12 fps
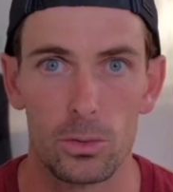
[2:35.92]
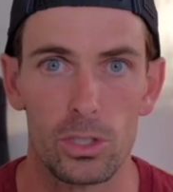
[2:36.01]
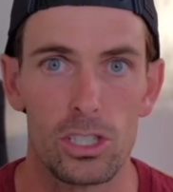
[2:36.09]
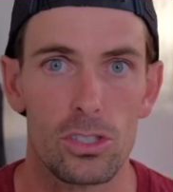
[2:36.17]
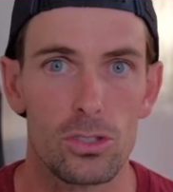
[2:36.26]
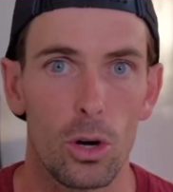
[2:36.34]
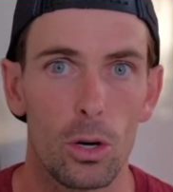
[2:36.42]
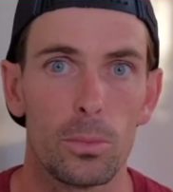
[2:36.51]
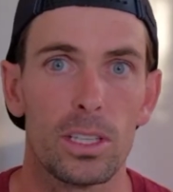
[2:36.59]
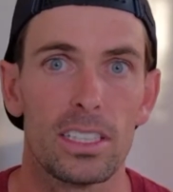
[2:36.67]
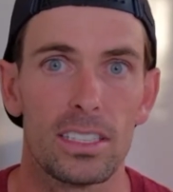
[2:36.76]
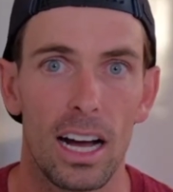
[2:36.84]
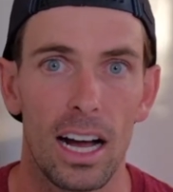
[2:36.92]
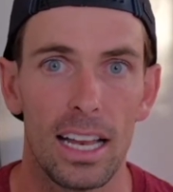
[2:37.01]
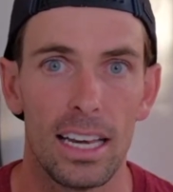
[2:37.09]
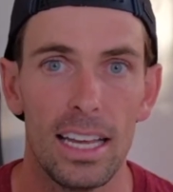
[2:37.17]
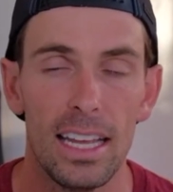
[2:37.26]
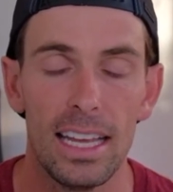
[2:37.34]
which is normally
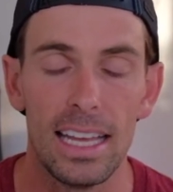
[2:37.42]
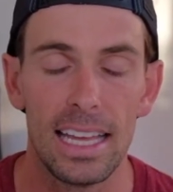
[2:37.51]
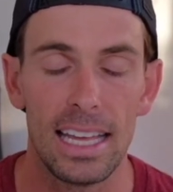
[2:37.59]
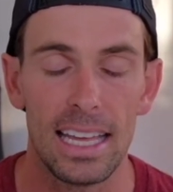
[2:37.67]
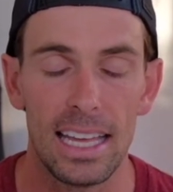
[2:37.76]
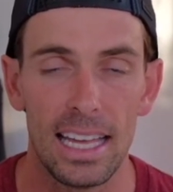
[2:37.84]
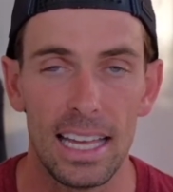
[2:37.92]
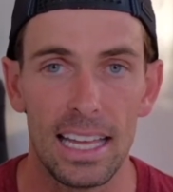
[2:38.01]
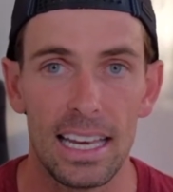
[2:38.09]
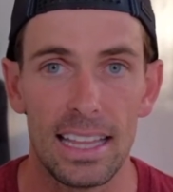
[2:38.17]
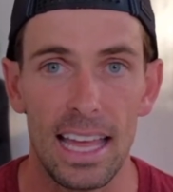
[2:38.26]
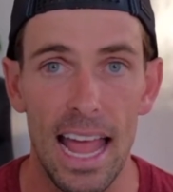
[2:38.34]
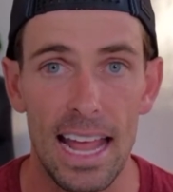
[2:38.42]
done in the